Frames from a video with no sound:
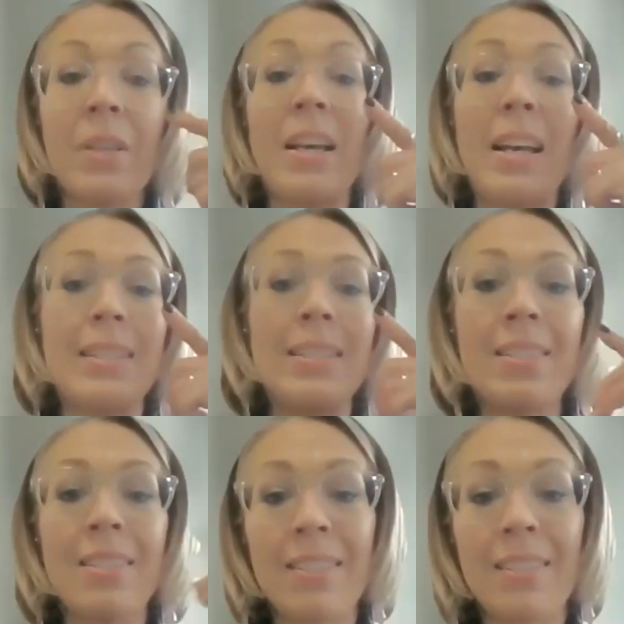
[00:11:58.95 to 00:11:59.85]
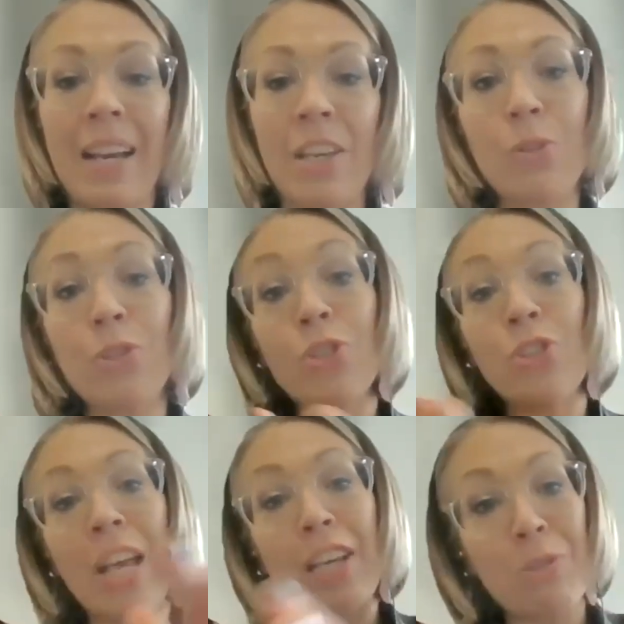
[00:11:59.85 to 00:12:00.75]
And I also
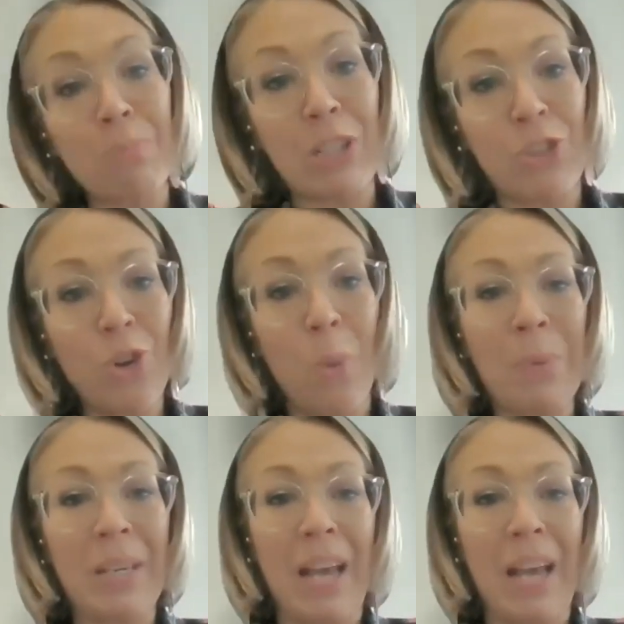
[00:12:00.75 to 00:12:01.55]
changed my shopping